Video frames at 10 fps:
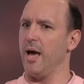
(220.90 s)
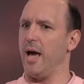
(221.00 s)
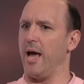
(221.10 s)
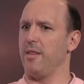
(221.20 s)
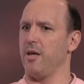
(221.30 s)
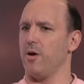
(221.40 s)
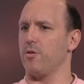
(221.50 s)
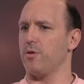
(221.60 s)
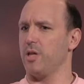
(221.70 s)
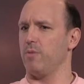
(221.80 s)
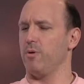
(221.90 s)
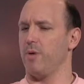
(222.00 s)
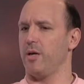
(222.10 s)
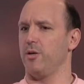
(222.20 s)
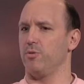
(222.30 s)
And the other thing we
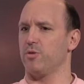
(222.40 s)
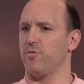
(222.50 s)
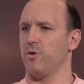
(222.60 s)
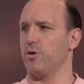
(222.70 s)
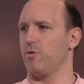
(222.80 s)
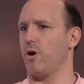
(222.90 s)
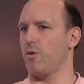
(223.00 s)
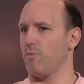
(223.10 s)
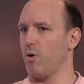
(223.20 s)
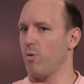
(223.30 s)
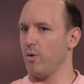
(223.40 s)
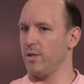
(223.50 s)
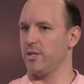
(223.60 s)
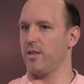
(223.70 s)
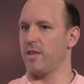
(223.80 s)
want to do is further our role
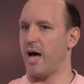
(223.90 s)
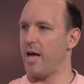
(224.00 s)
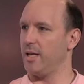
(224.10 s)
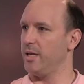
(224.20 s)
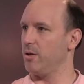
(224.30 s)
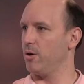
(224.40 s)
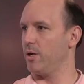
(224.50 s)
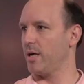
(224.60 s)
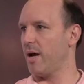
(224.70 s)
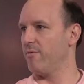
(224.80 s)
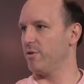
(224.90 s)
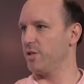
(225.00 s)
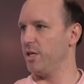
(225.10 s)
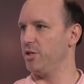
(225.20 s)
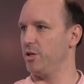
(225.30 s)
as a thought leader and a
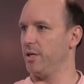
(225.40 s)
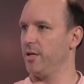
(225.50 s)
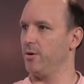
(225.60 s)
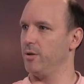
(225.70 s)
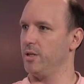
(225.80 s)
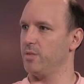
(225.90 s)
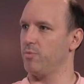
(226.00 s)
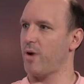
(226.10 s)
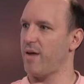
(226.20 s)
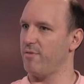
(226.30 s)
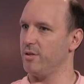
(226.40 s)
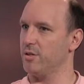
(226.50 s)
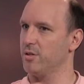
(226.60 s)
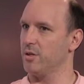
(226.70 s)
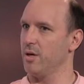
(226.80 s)
conversation leader in this
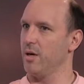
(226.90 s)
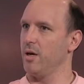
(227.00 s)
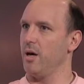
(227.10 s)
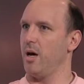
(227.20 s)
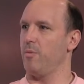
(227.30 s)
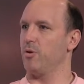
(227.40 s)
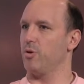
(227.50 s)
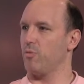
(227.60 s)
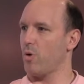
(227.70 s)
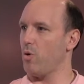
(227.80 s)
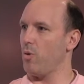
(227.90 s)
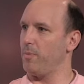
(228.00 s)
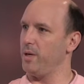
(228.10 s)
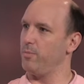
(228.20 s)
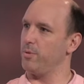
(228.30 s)
province about the role
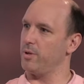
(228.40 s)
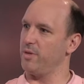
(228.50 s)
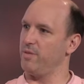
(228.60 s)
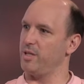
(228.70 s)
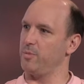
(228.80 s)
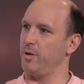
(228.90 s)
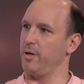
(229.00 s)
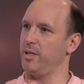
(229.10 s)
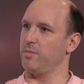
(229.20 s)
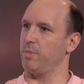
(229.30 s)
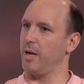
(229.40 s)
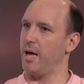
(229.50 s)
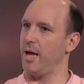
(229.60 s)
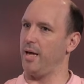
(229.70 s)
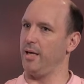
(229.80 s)
people with lived experience
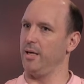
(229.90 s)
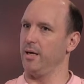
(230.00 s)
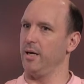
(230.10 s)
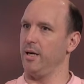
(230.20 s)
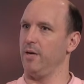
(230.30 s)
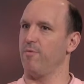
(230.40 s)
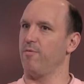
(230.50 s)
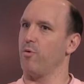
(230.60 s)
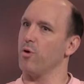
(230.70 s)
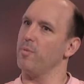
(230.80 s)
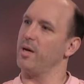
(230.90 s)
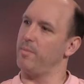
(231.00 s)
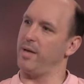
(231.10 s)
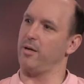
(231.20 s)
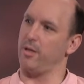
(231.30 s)
play in forming a
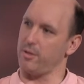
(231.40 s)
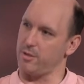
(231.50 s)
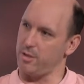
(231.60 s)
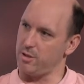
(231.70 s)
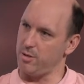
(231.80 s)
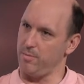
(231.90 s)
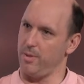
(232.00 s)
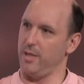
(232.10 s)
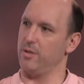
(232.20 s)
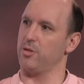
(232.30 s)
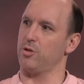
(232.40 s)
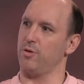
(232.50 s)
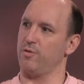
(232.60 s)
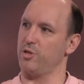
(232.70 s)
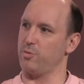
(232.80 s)
mental health system, in the
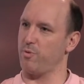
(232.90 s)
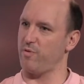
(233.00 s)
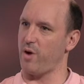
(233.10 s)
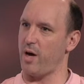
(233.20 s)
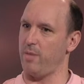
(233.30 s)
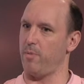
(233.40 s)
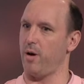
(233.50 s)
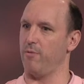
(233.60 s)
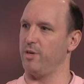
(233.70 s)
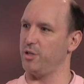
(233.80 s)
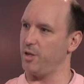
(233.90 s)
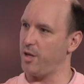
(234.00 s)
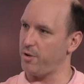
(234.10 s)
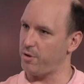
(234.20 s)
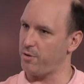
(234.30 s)
services provided by regional
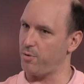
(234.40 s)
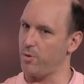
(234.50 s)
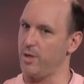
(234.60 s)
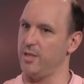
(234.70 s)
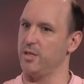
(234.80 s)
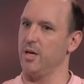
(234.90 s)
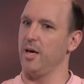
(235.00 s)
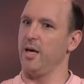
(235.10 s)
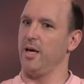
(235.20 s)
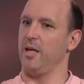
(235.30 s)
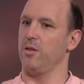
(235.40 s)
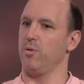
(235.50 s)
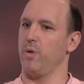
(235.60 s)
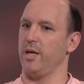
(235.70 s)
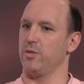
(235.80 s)
health authorities, in the
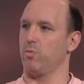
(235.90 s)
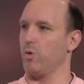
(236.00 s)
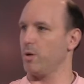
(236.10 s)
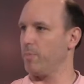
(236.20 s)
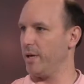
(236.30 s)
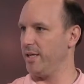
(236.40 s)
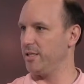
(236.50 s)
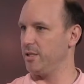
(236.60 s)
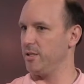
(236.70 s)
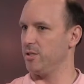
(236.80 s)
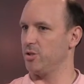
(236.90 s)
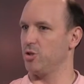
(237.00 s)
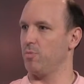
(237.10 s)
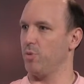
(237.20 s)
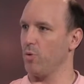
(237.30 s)
ways workplaces
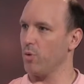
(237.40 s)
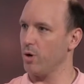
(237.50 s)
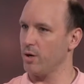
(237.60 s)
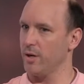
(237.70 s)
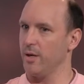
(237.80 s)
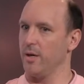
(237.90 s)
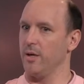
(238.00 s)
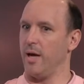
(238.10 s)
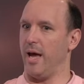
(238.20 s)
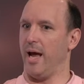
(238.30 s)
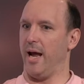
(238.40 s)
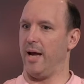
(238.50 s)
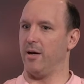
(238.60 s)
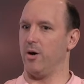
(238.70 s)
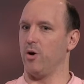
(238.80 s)
support
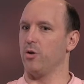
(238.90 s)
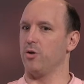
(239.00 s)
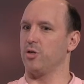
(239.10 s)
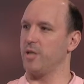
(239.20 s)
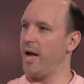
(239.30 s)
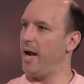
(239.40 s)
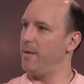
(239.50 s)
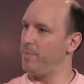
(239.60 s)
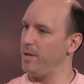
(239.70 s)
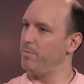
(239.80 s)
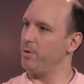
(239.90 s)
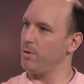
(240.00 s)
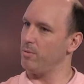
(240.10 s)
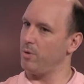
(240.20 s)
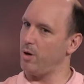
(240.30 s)
and understand
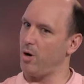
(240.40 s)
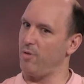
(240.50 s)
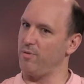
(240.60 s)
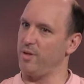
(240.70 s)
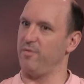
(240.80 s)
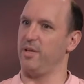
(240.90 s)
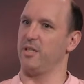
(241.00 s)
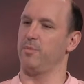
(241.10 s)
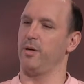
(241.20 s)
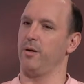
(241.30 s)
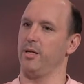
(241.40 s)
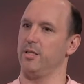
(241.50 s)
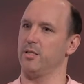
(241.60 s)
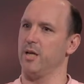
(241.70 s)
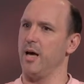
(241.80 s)
people of lived
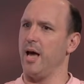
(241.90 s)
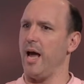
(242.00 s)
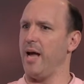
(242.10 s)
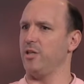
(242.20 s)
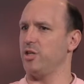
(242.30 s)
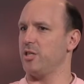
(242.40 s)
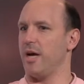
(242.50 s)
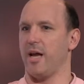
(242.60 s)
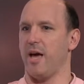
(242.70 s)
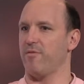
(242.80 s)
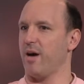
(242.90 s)
experience, and just how to have